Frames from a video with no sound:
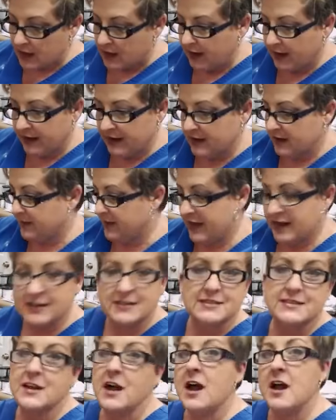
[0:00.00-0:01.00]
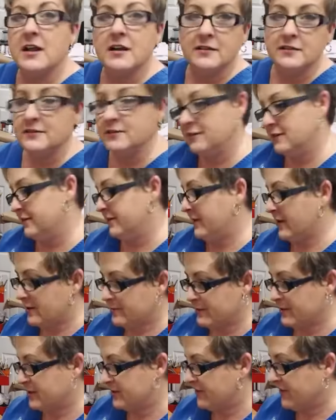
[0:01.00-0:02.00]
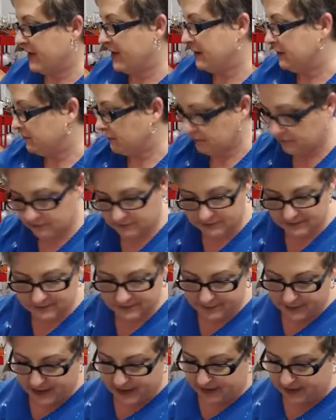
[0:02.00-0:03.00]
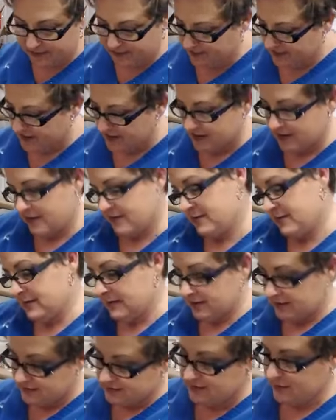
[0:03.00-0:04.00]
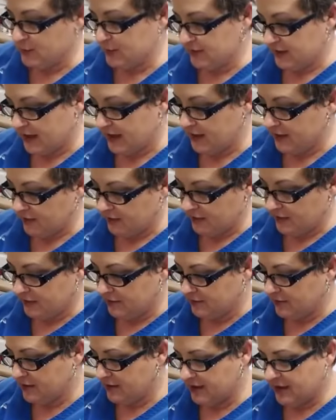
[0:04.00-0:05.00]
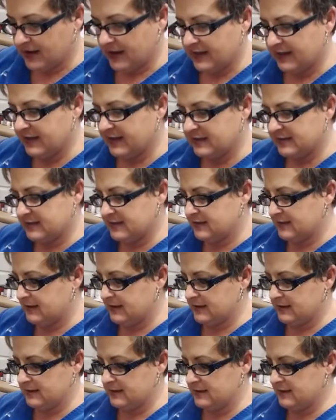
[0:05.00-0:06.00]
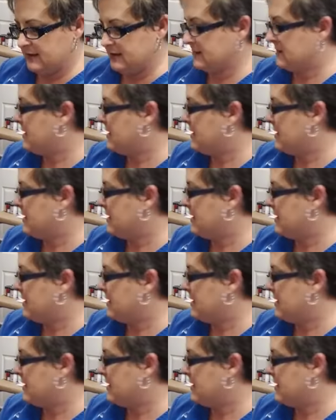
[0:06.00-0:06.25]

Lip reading: and that is not very much fun, but someone's got to do it. This is